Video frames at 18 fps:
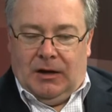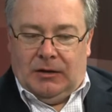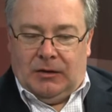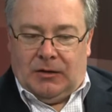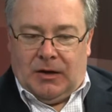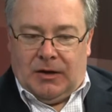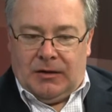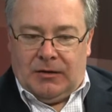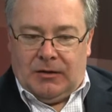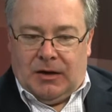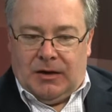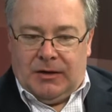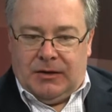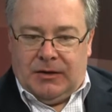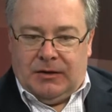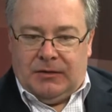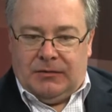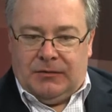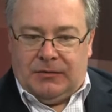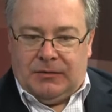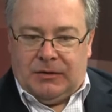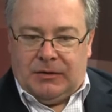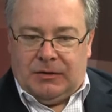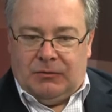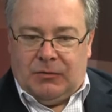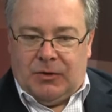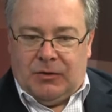Look, I think
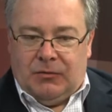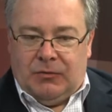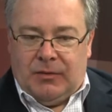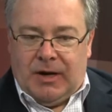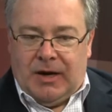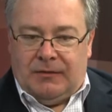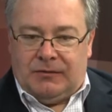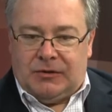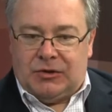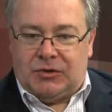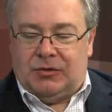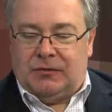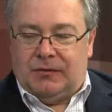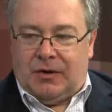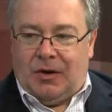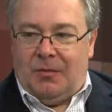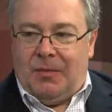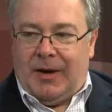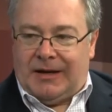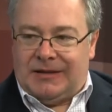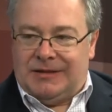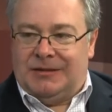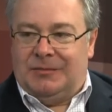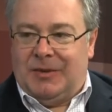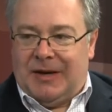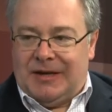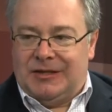we have to sort of go back
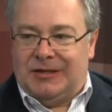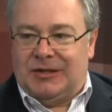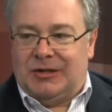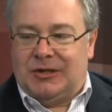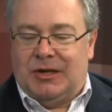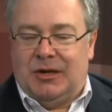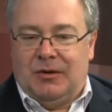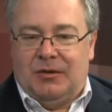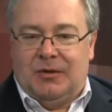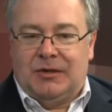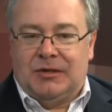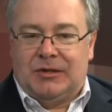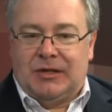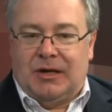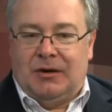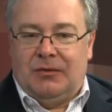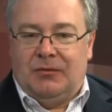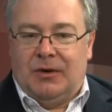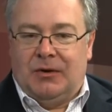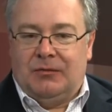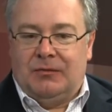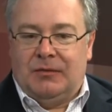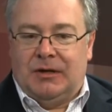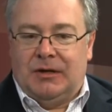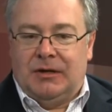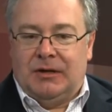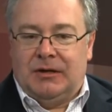to basics here and say, well,
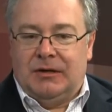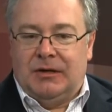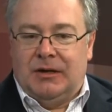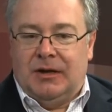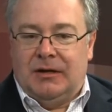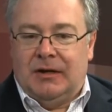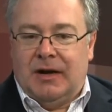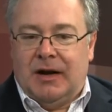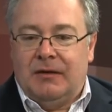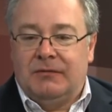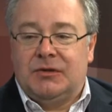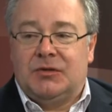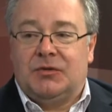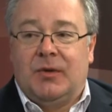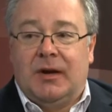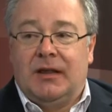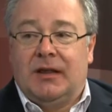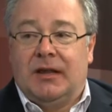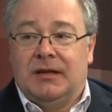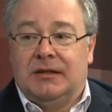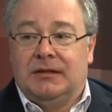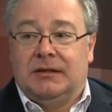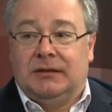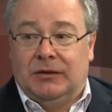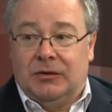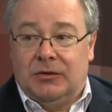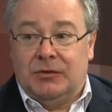none of us went there to
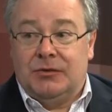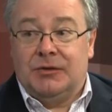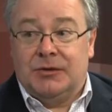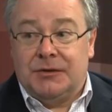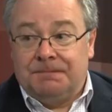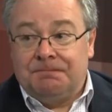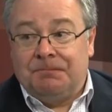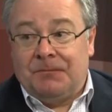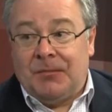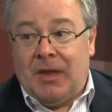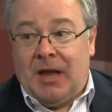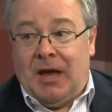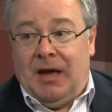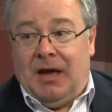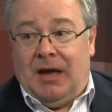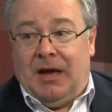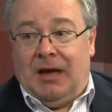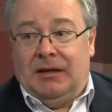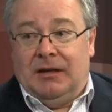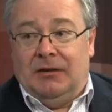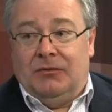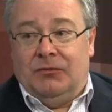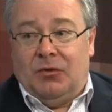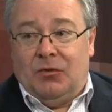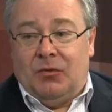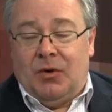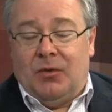lose. And
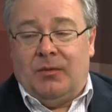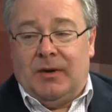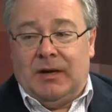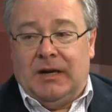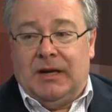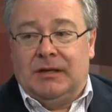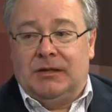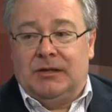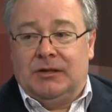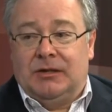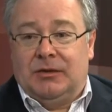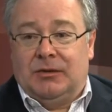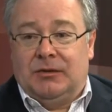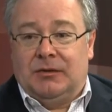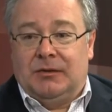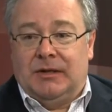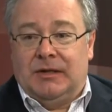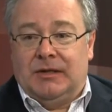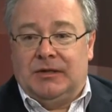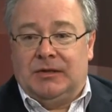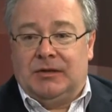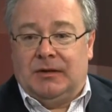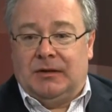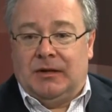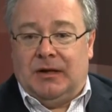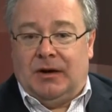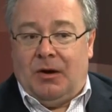therefore what we need to do
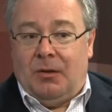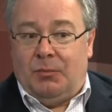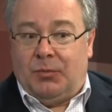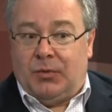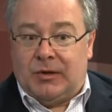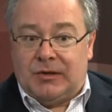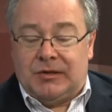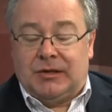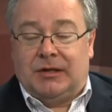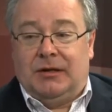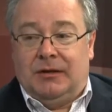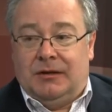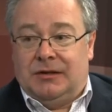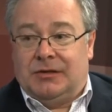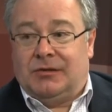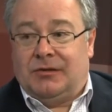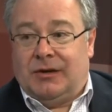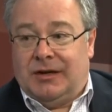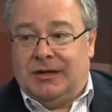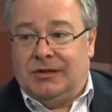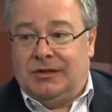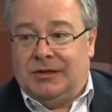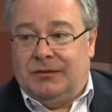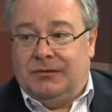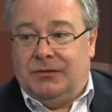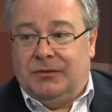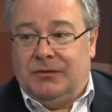is, you know, prosecute a
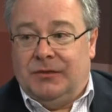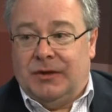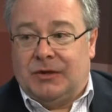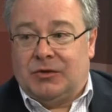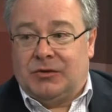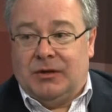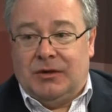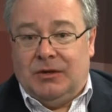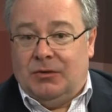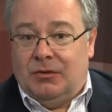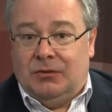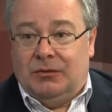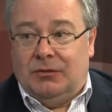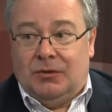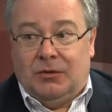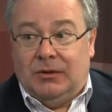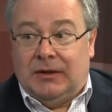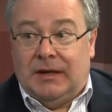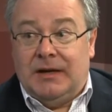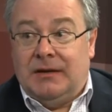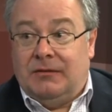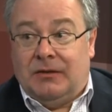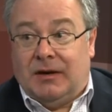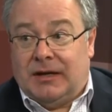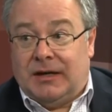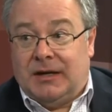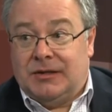strategy for victory or leave,
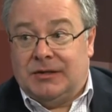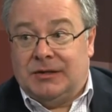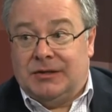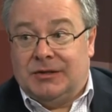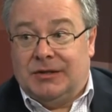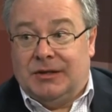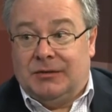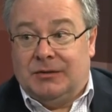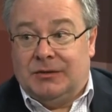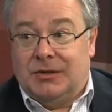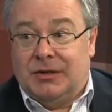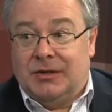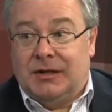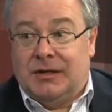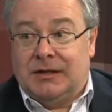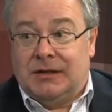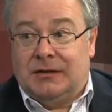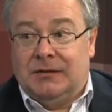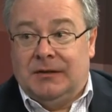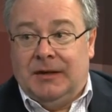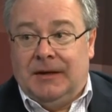I guess, is the alternative.